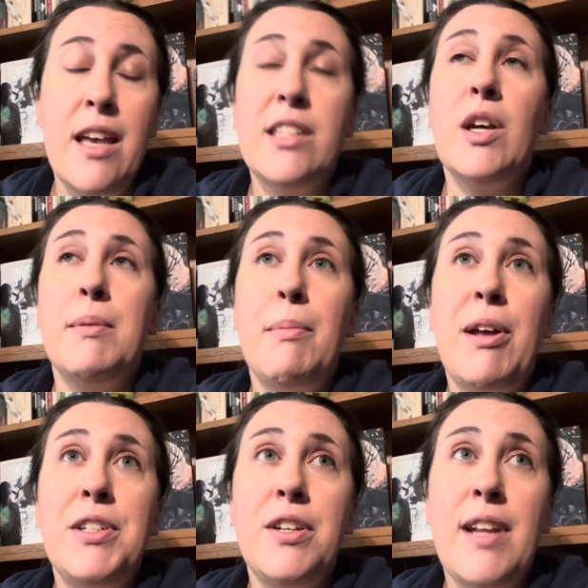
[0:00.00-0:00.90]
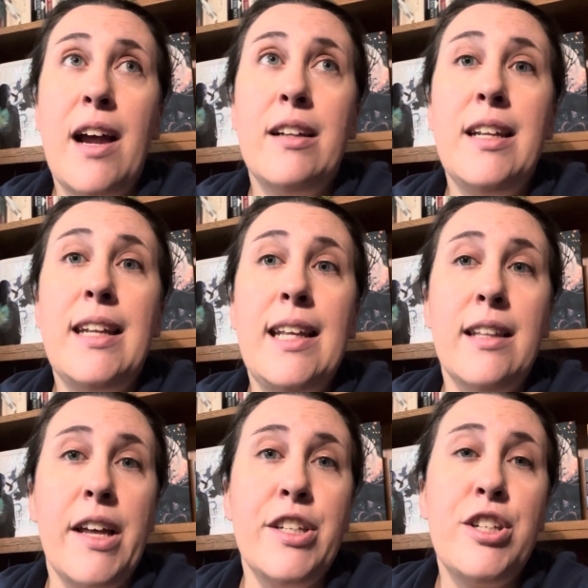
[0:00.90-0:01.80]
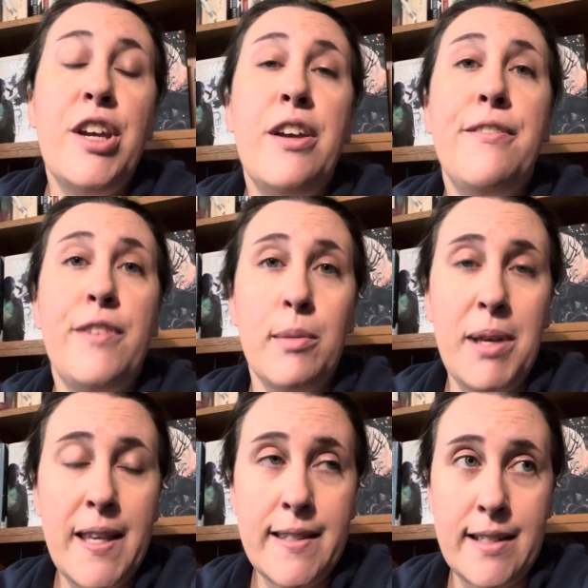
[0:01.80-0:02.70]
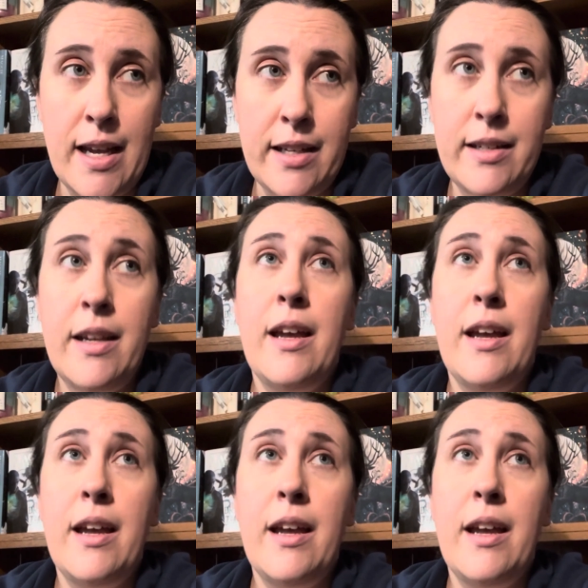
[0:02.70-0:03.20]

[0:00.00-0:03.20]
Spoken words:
So I'm about to go down and eat lunch. Filming is done.